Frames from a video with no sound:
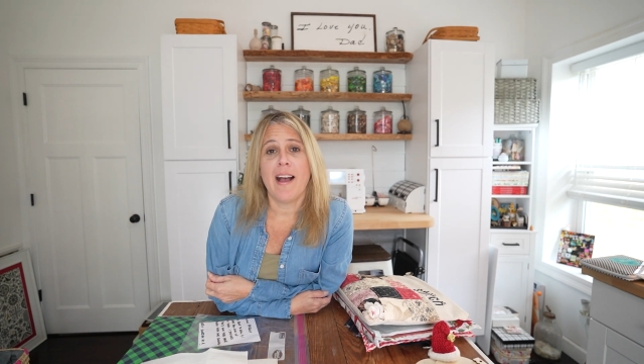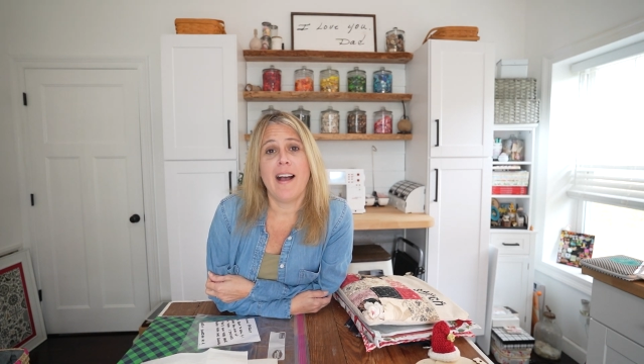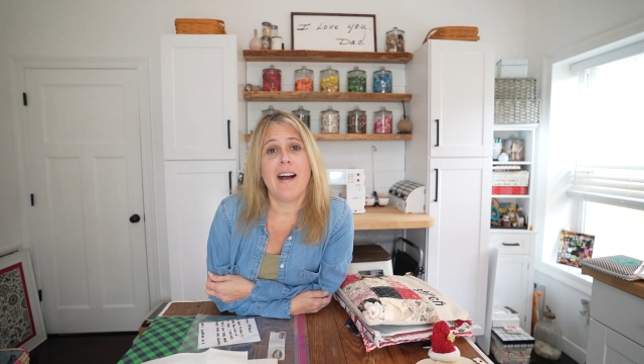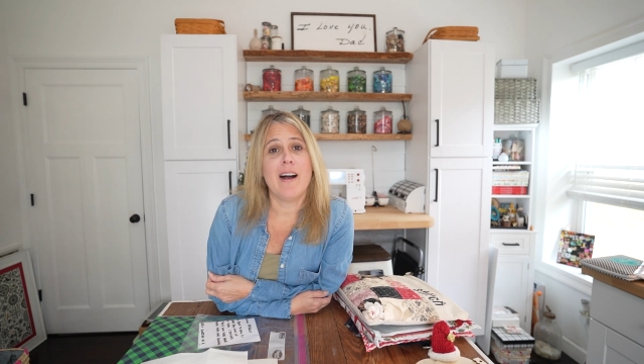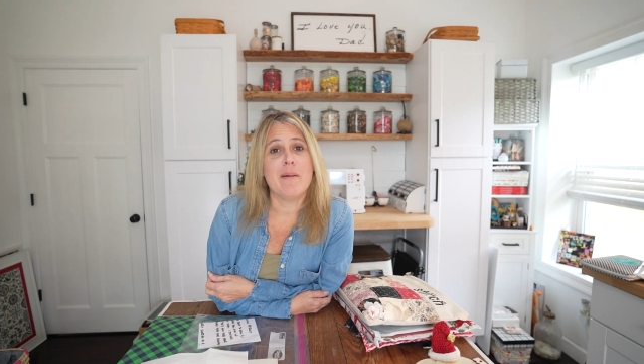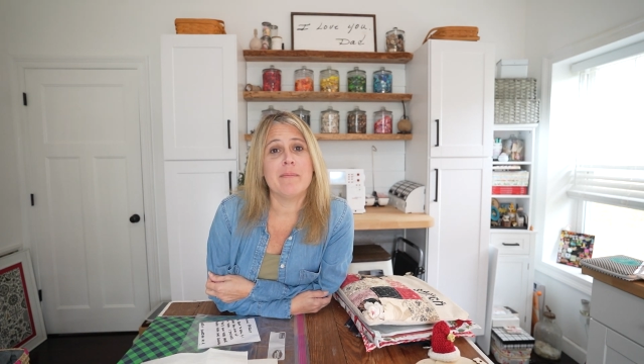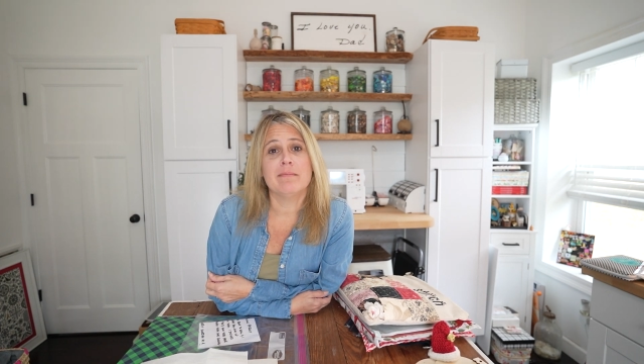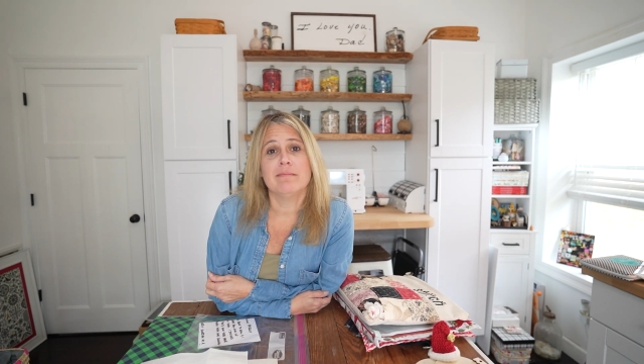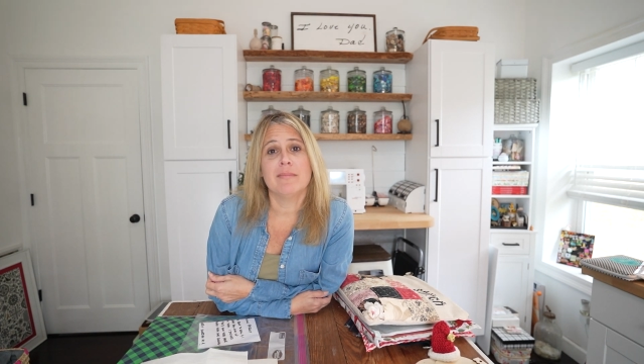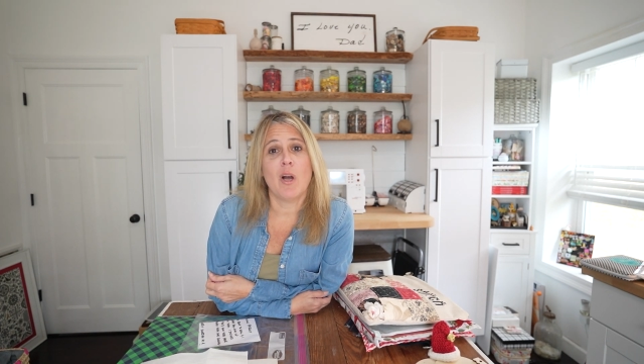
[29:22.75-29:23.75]

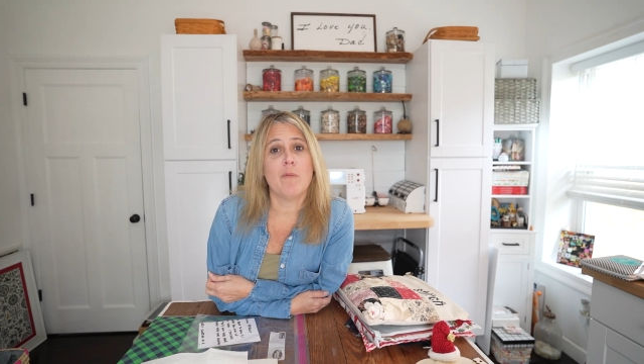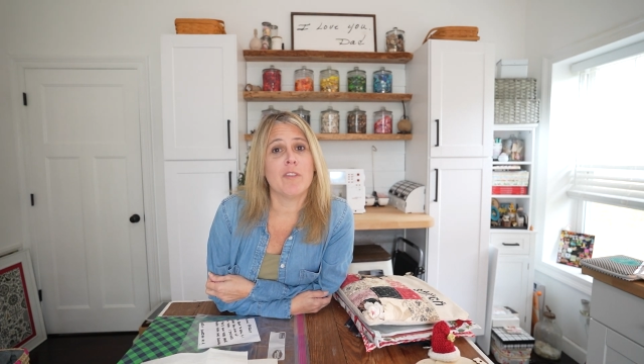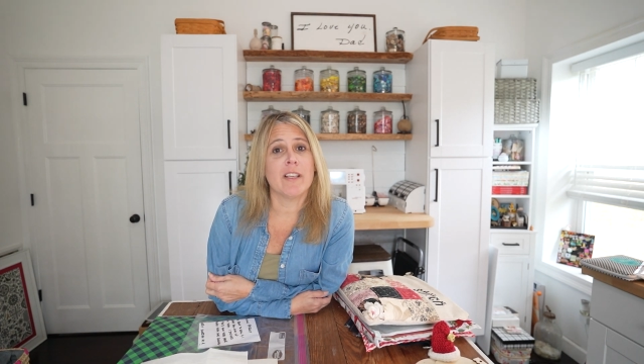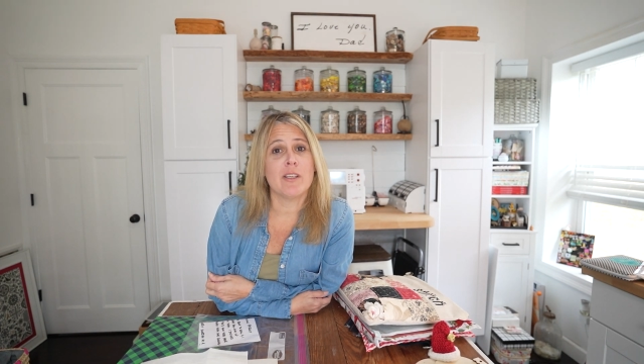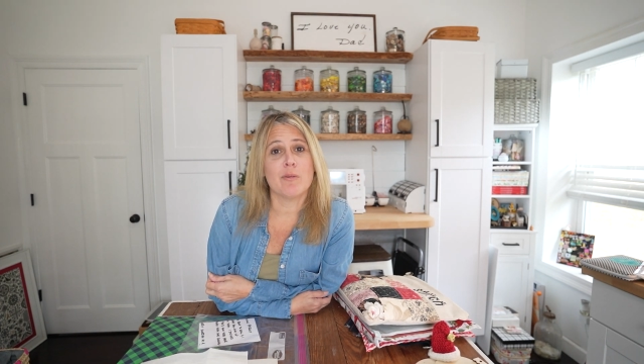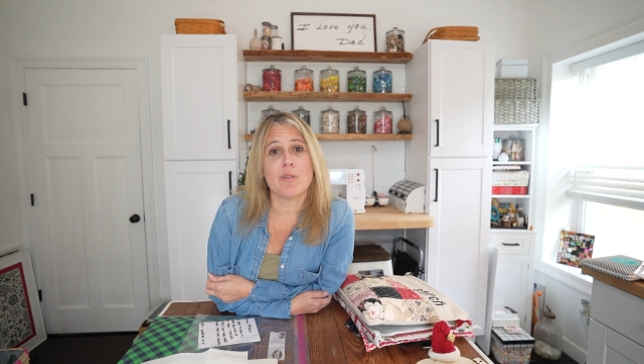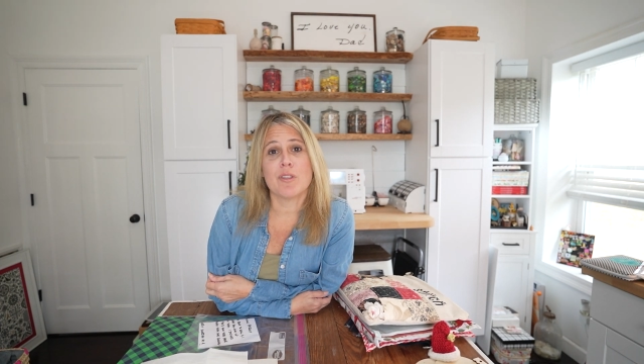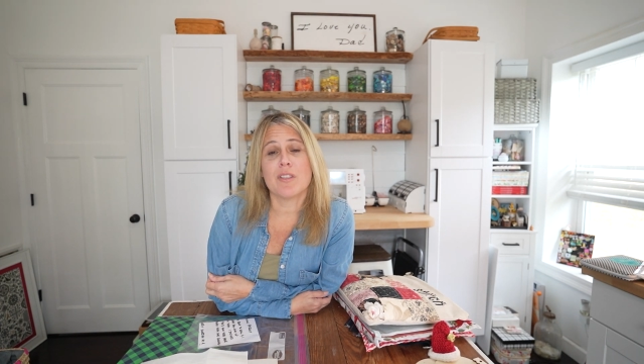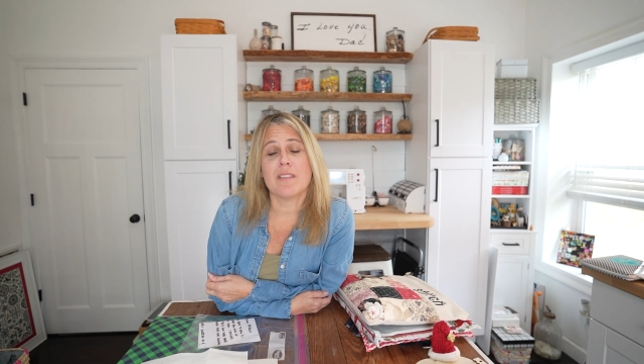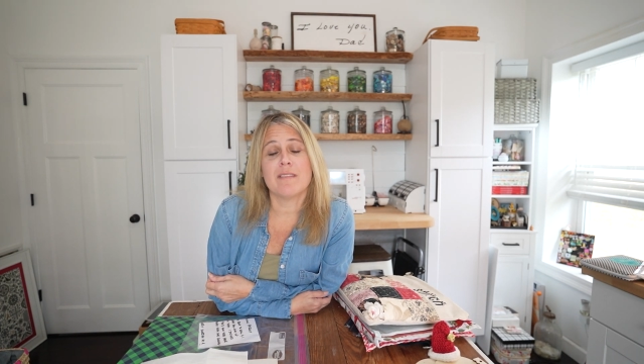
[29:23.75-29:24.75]
Hopefully you're
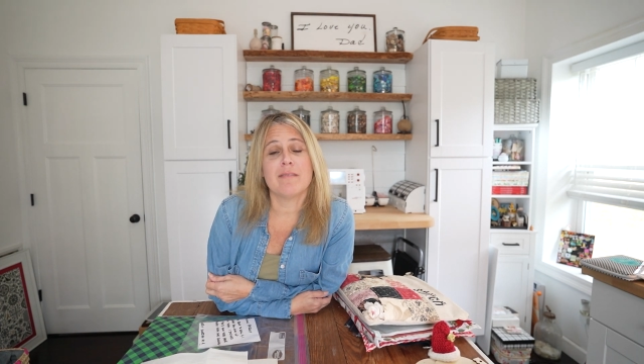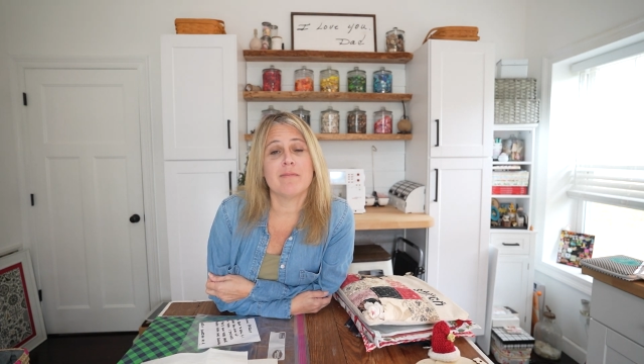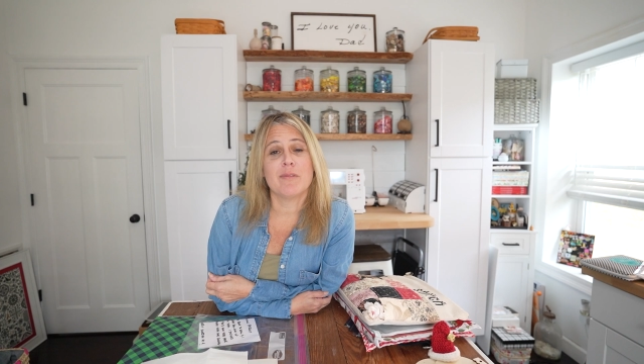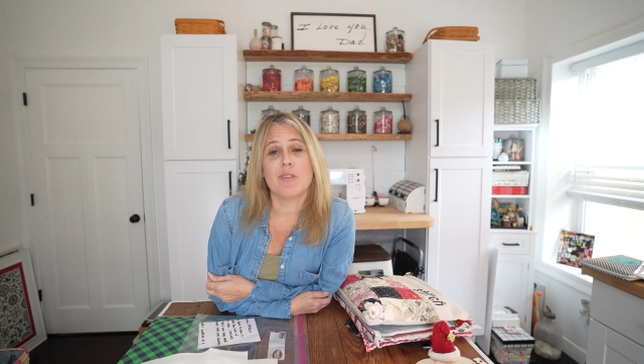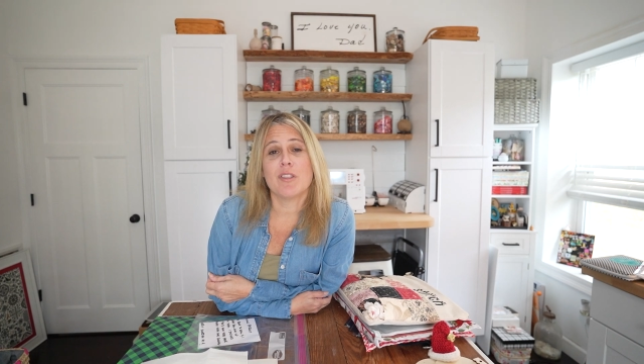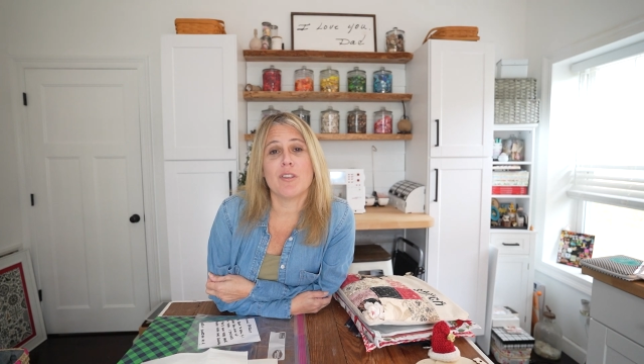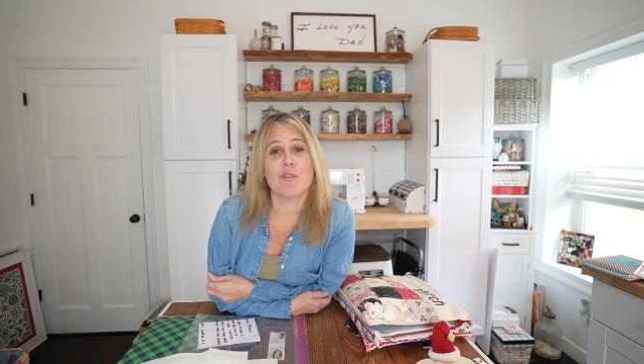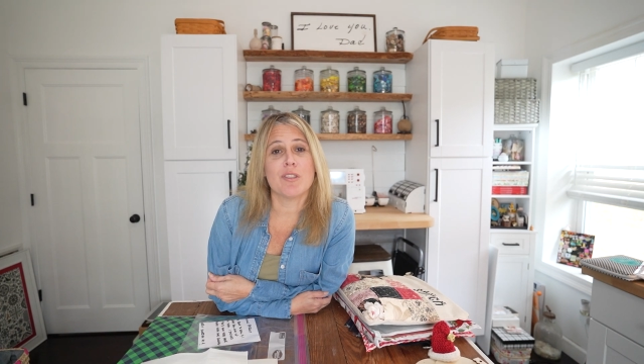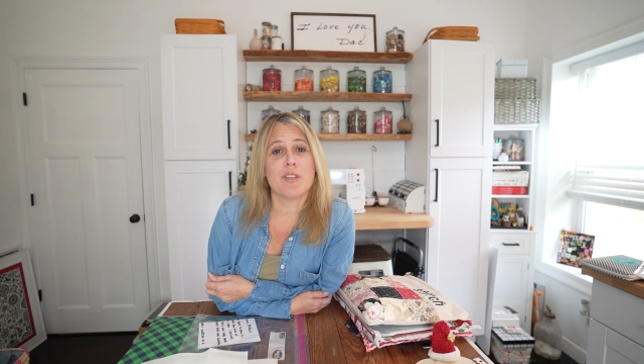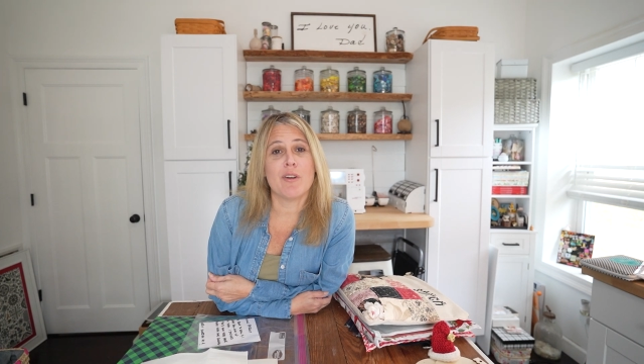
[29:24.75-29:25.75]

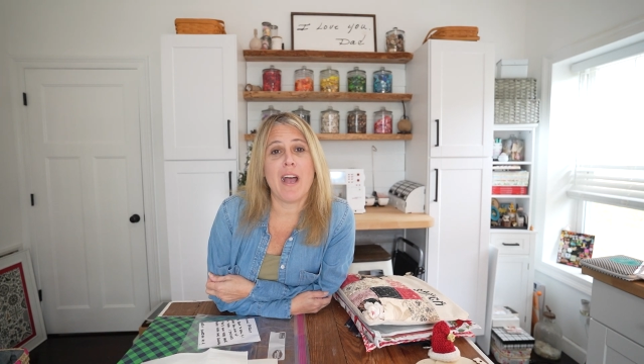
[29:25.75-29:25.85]
still